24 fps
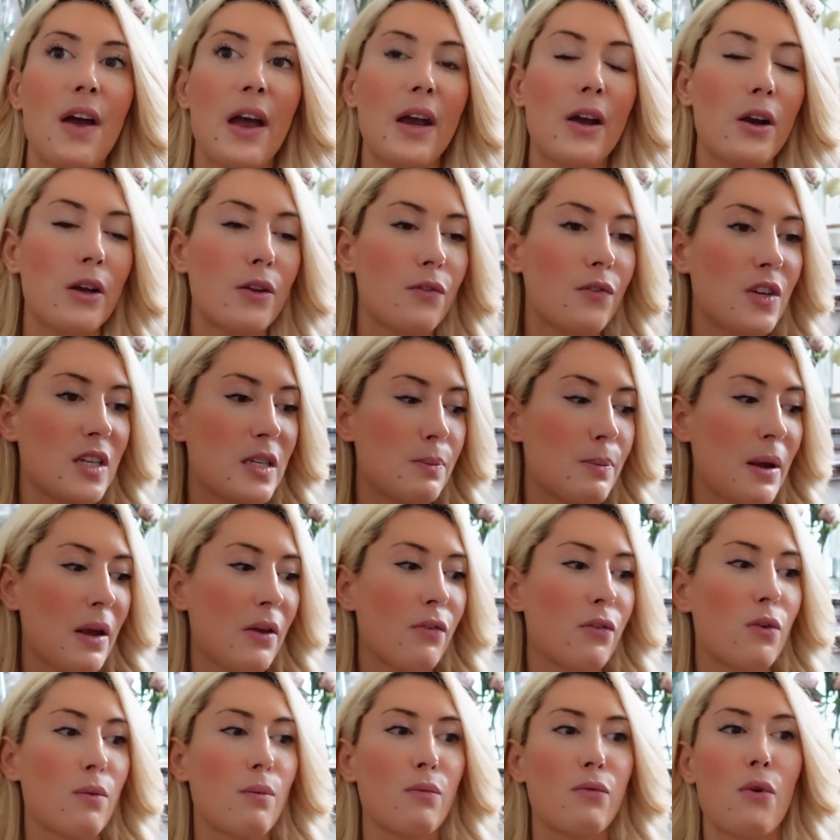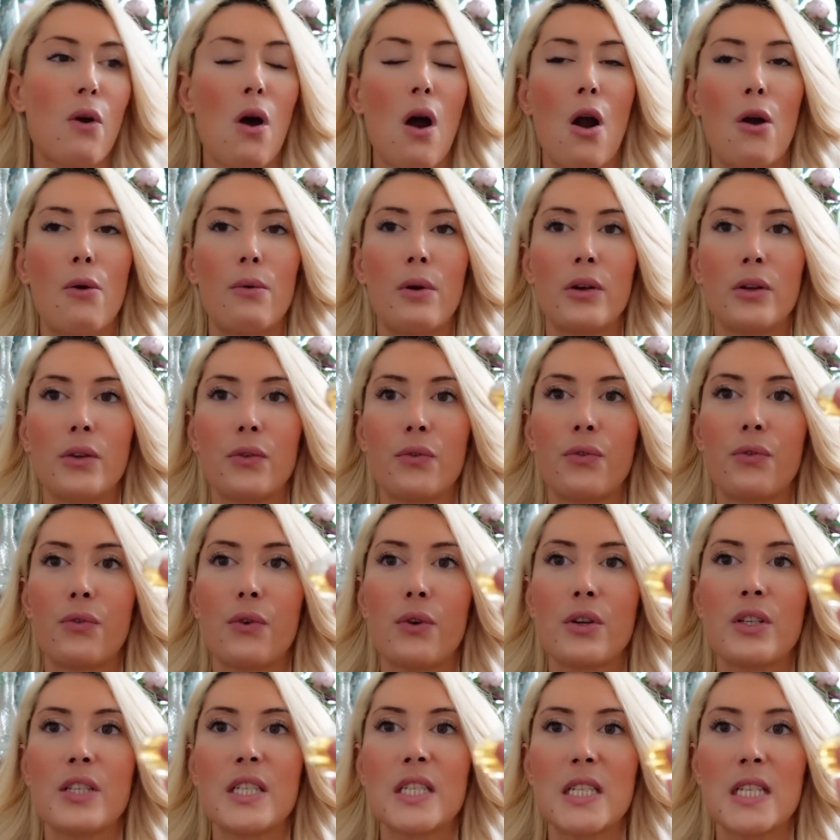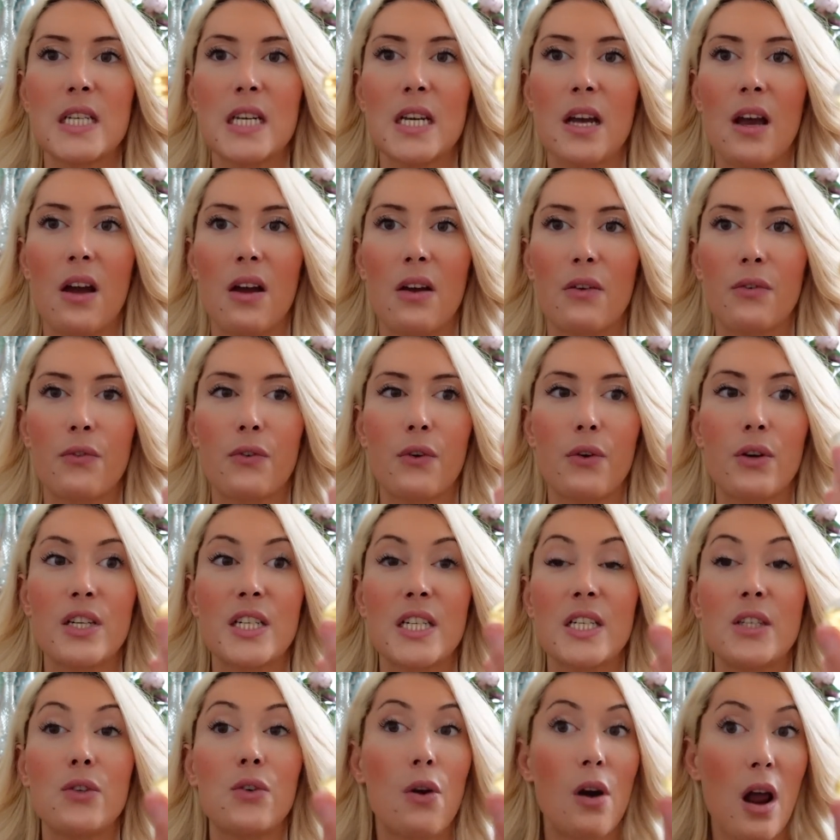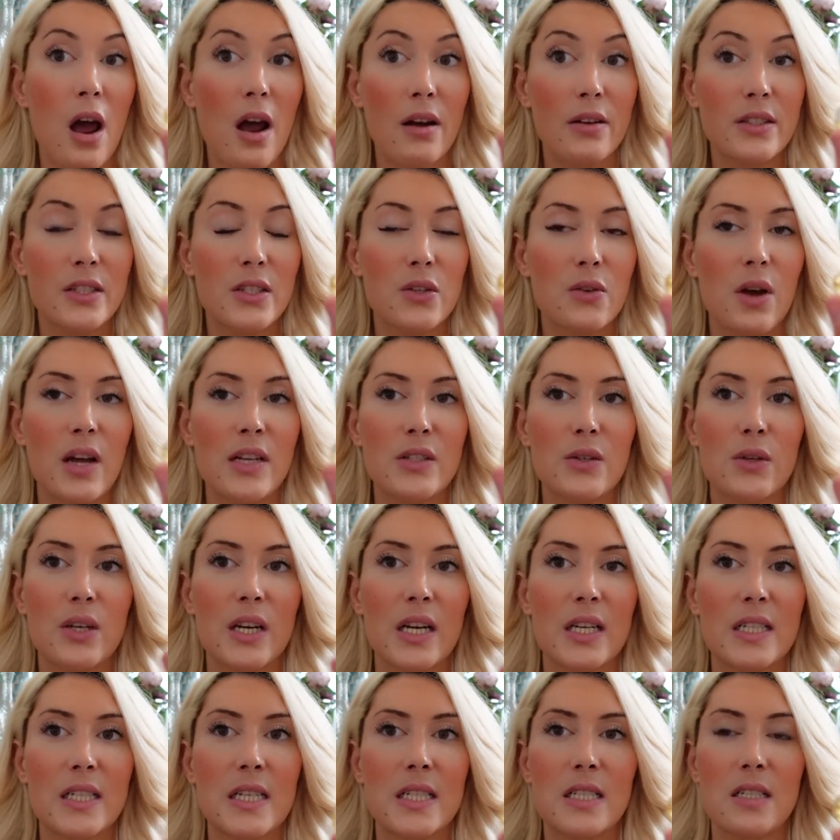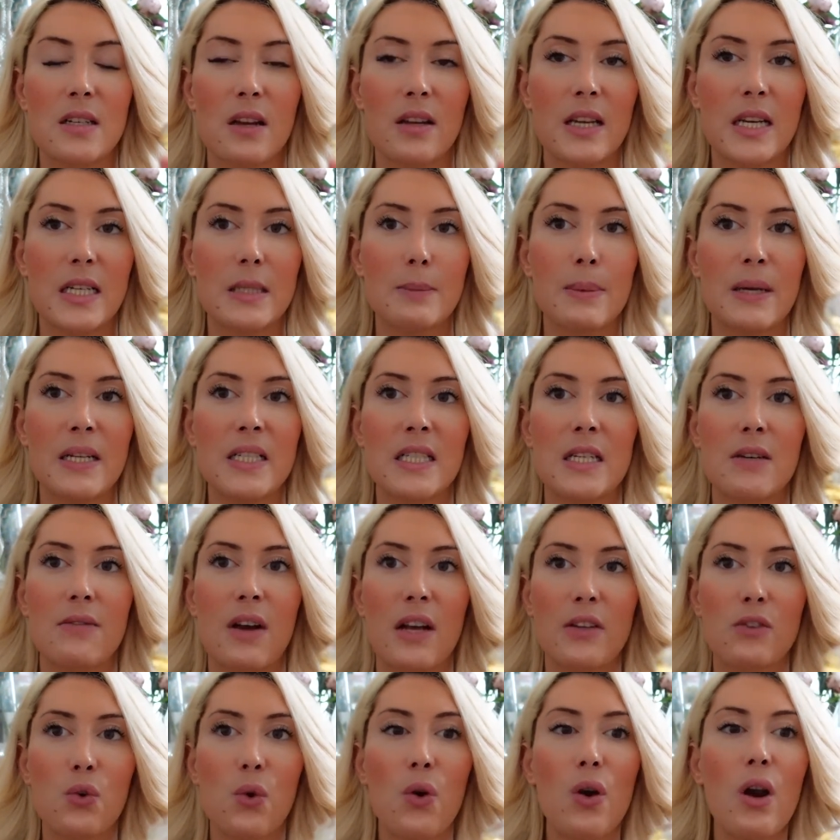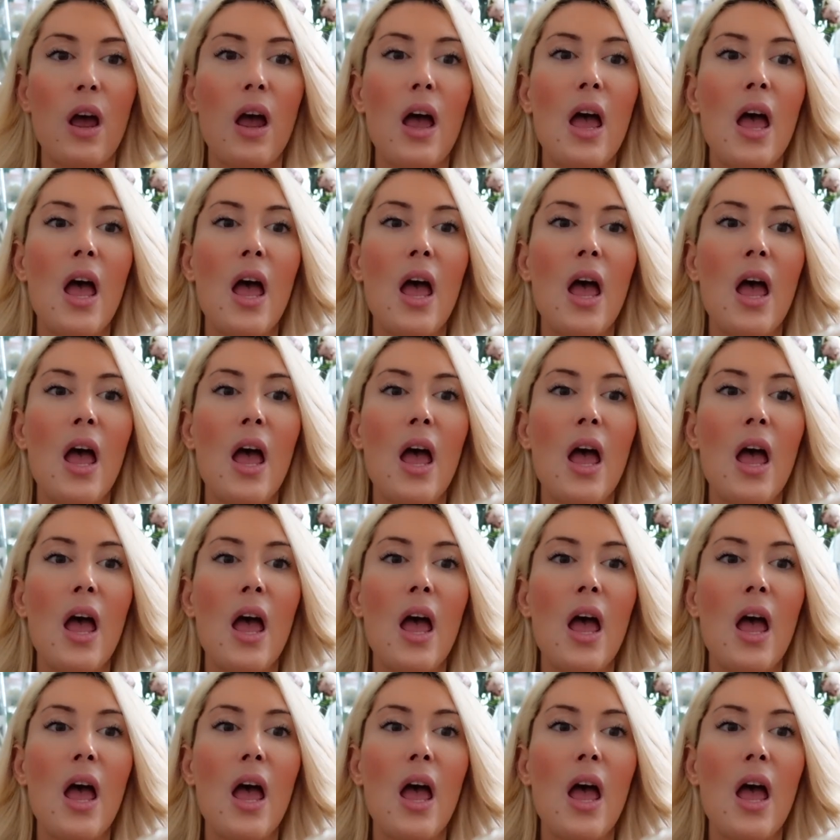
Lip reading: I got this perfume for around $30, so as you can see, it's not expensive at all.